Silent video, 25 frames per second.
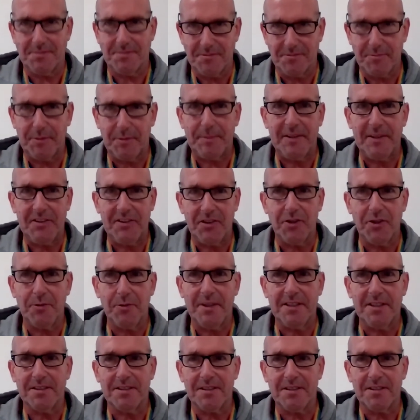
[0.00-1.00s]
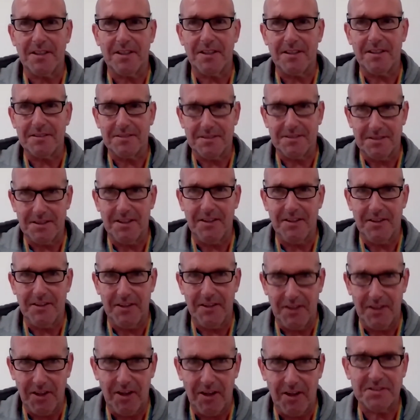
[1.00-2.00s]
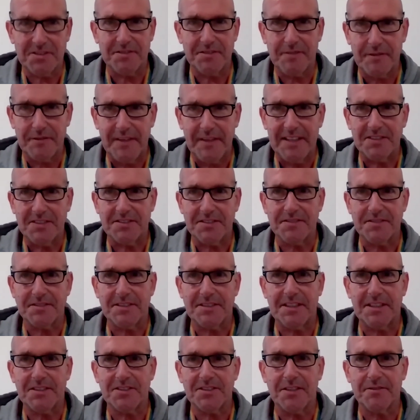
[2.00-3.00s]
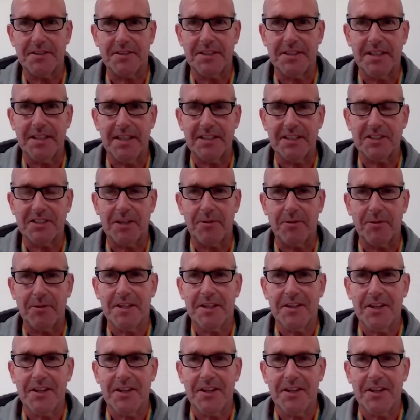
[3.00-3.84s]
we've been doing lot, lots of events and things over the years. So,